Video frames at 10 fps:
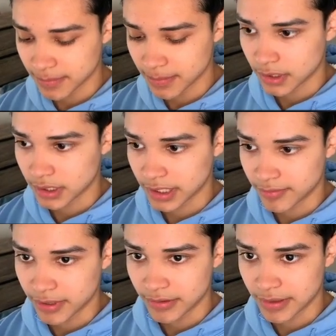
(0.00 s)
A line
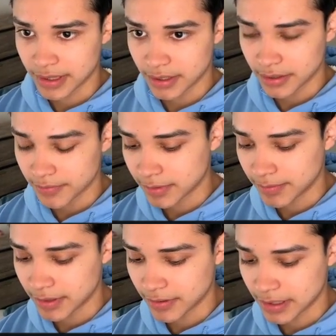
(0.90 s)
break right there. A
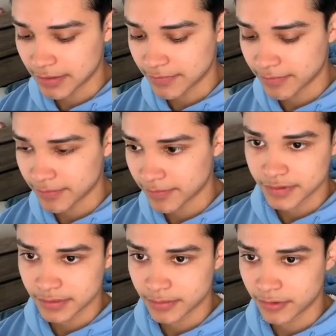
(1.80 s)
paragraph.
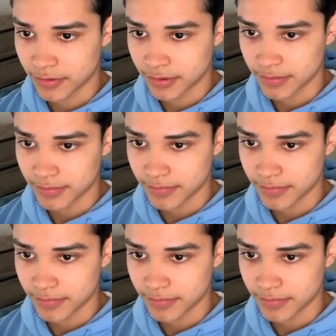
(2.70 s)
Some lorem.